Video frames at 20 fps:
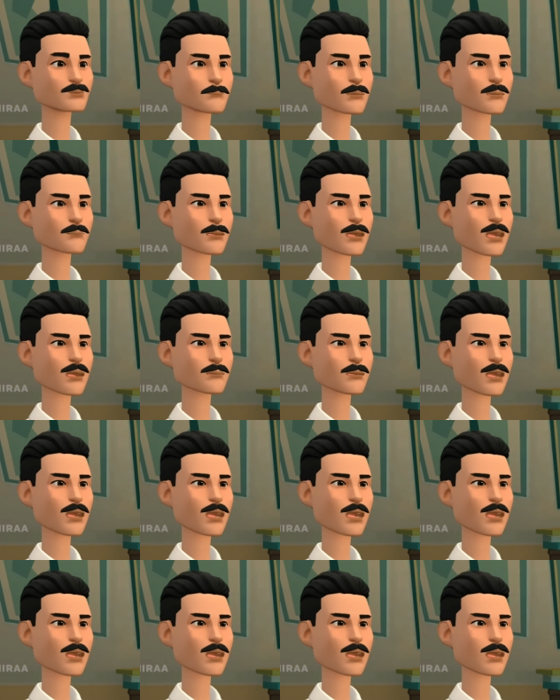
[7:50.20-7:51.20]
Like many
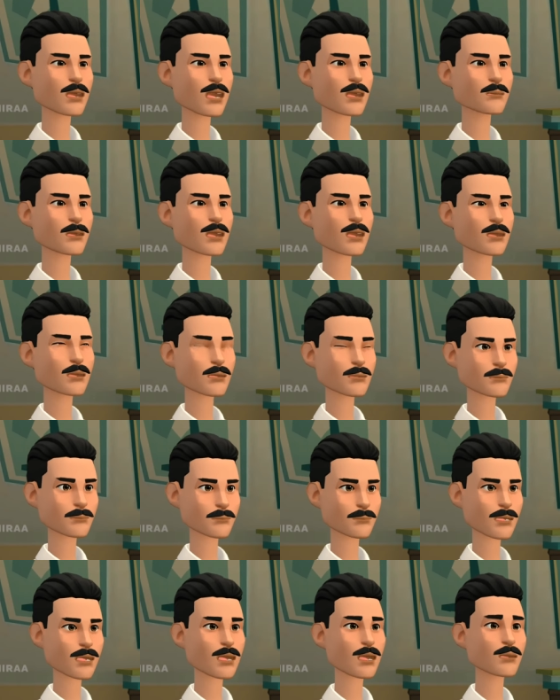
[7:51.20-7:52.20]
medical treatments,
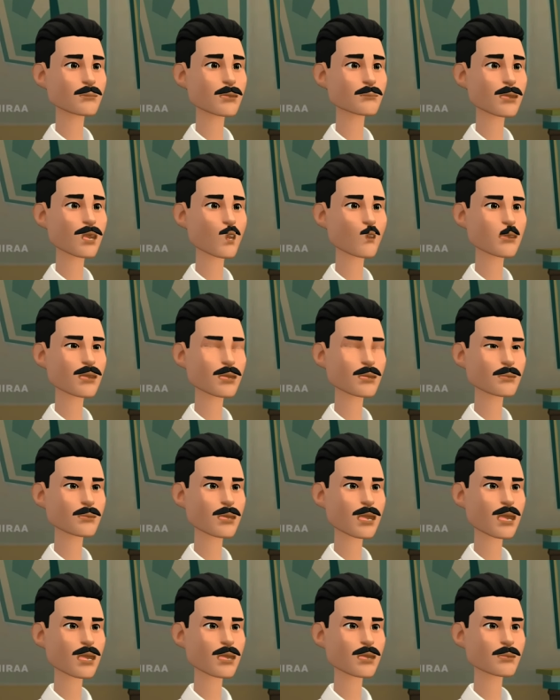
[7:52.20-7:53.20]
the M M R
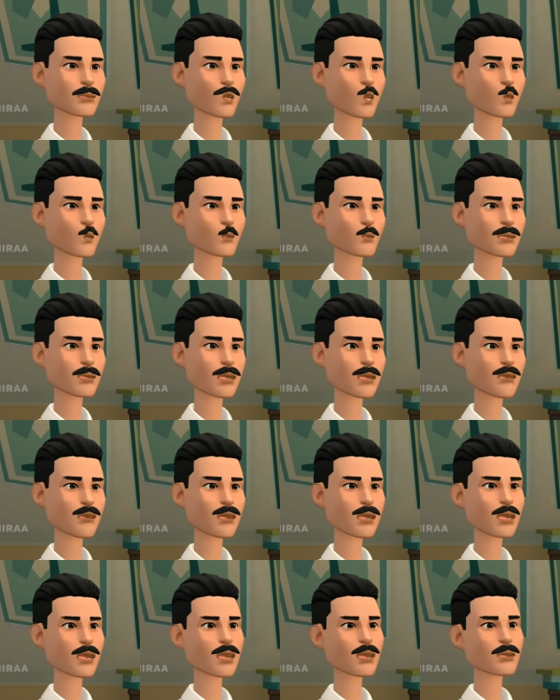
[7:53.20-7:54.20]
vaccine can cause side
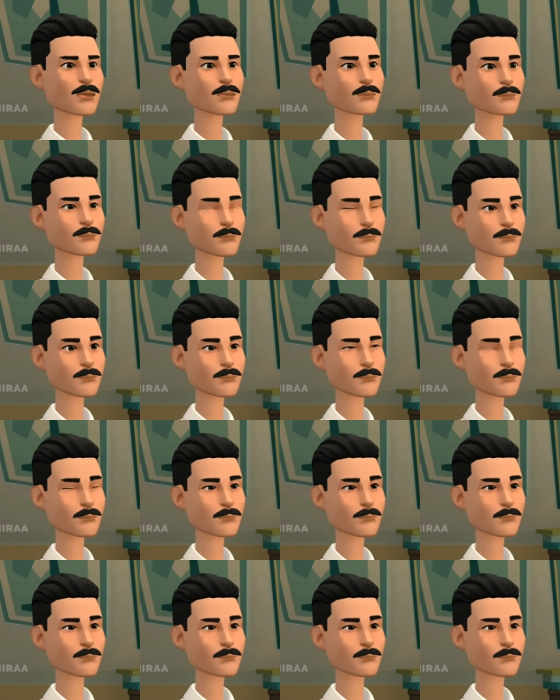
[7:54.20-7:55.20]
effects.
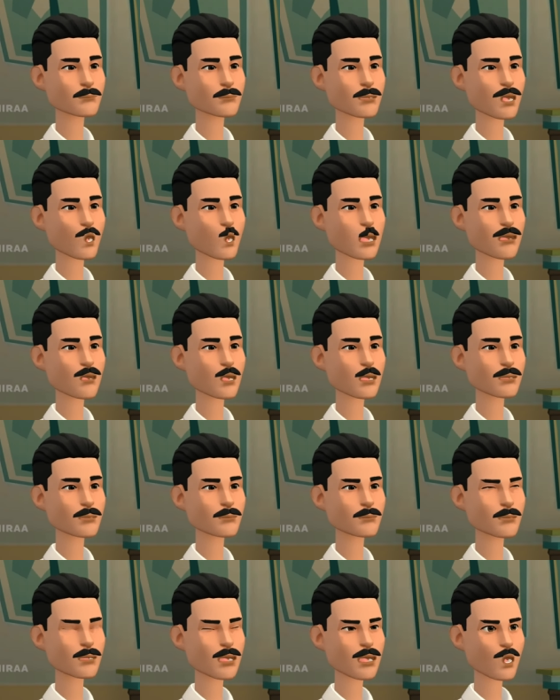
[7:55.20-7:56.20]
However,
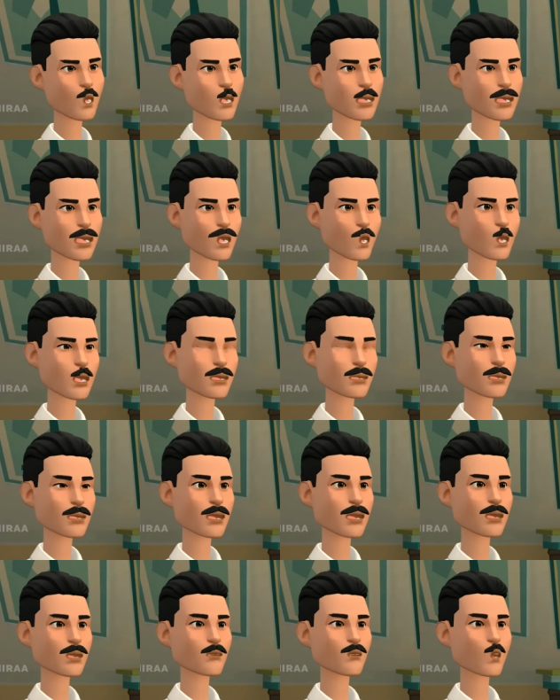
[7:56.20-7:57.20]
according to the
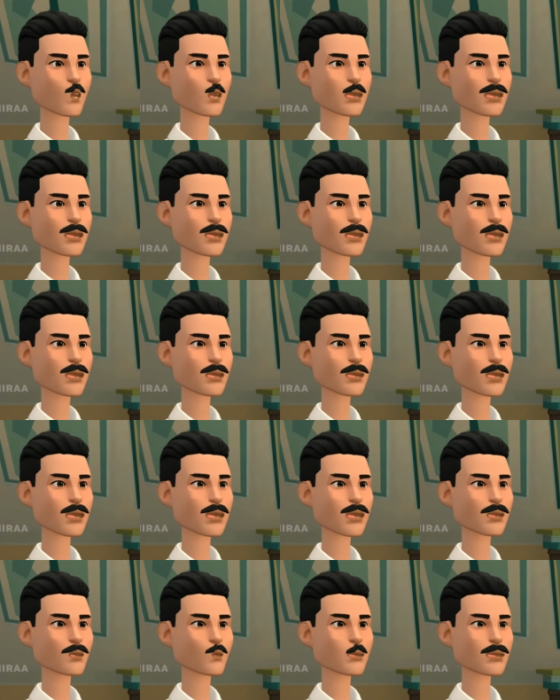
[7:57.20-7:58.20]
Center for Disease
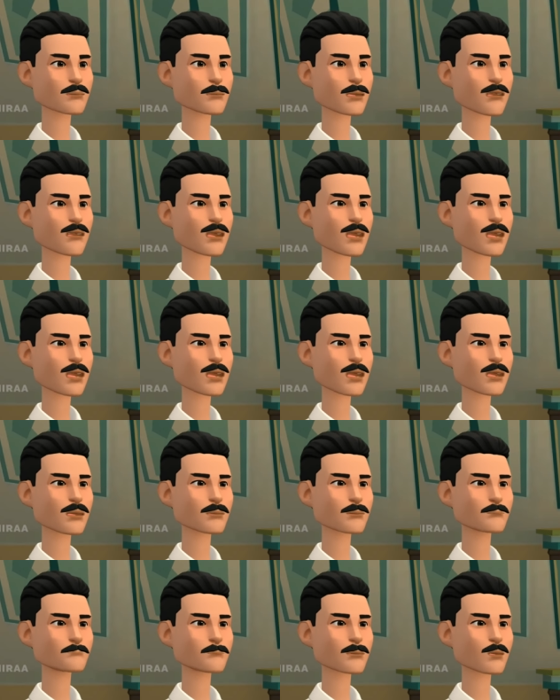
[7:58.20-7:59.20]
Control and Prevention,
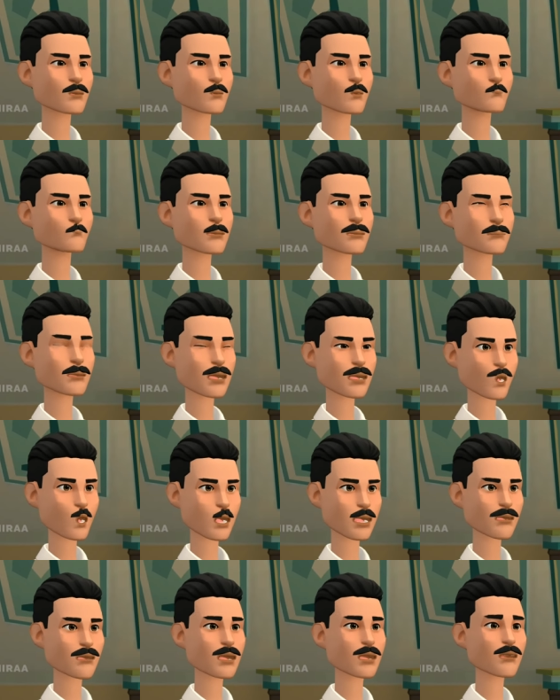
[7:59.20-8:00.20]
most people who
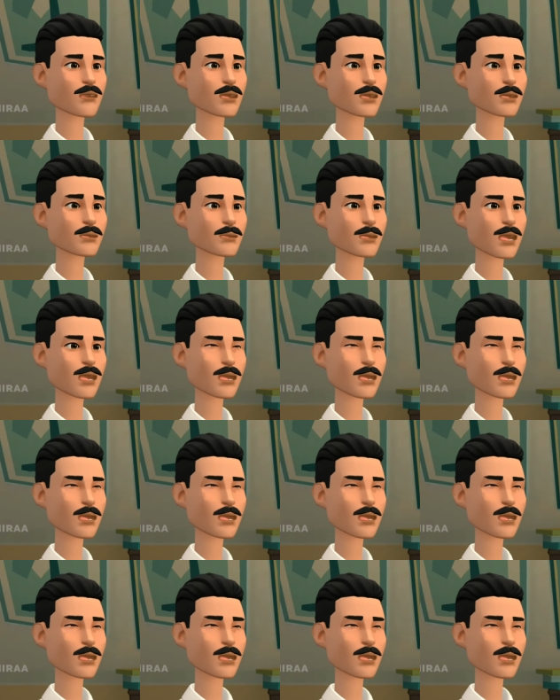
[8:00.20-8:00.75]
have the vaccine